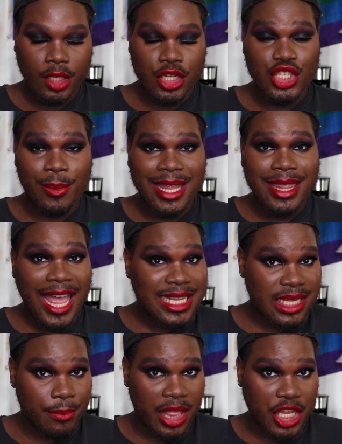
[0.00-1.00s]
so my
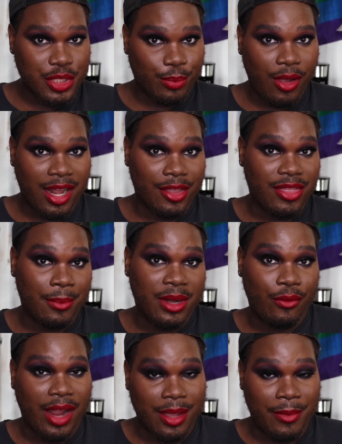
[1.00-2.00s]
last complexion product that I'm going
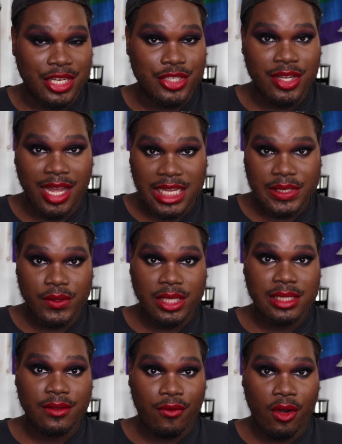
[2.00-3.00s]
to recommend to you guys for the
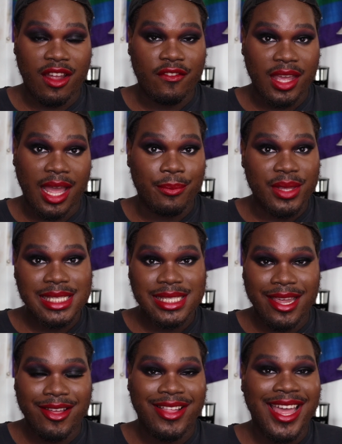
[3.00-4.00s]
Sephora VIB
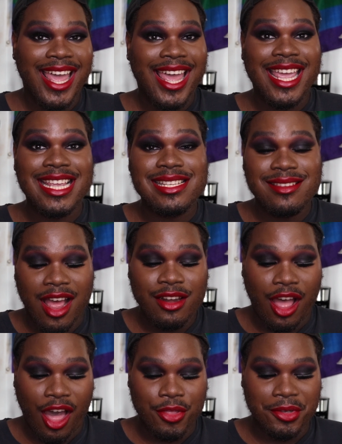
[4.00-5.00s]
sale is
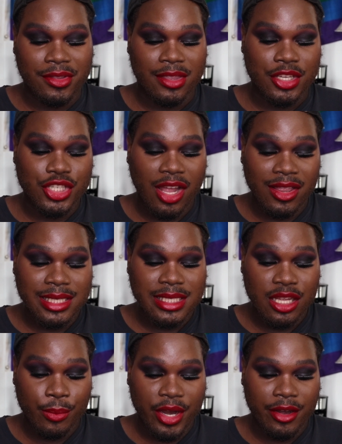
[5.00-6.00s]
none other than the Charlotte
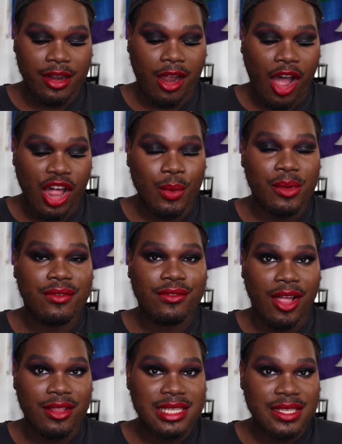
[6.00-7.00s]
Tilbury Hollywood
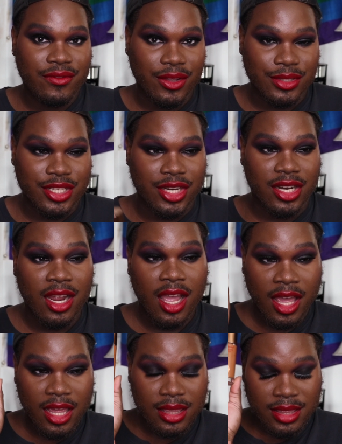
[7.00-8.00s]
Flawless Filter.
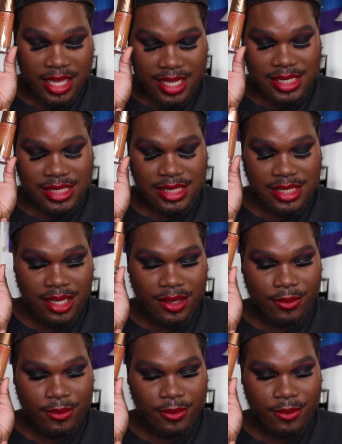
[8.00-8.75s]
This,